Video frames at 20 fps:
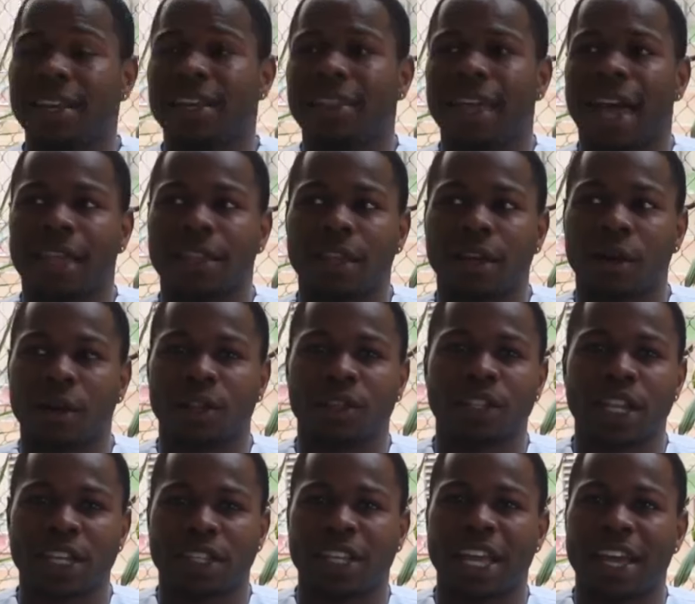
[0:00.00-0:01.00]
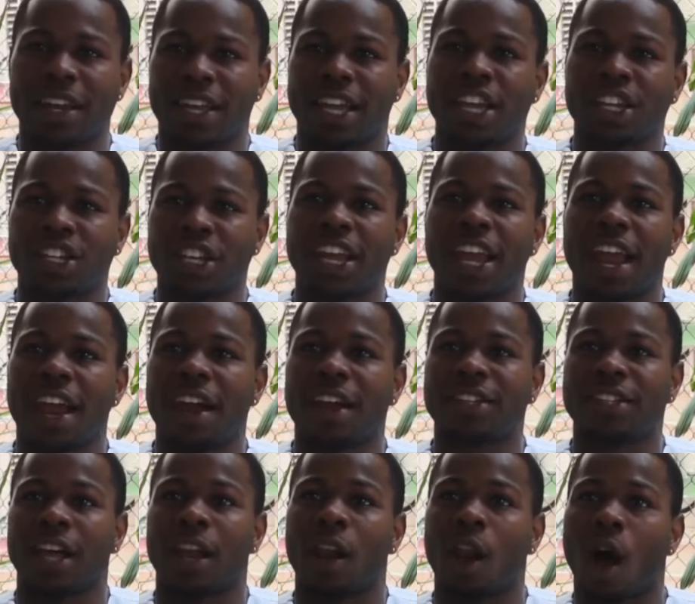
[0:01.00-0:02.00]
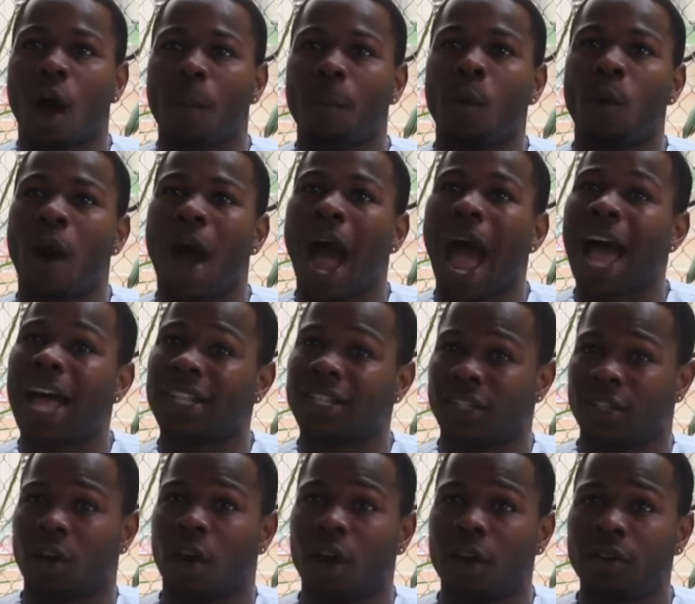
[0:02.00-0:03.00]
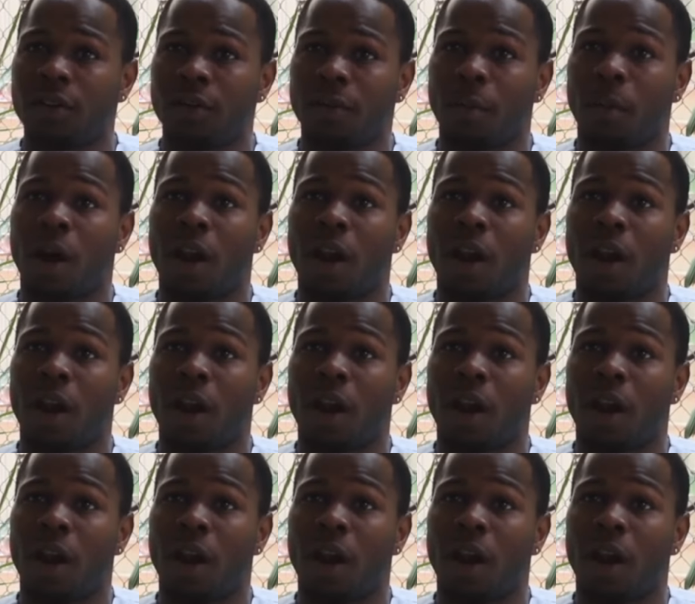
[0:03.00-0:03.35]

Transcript: say that the education here is a lot more hands-on,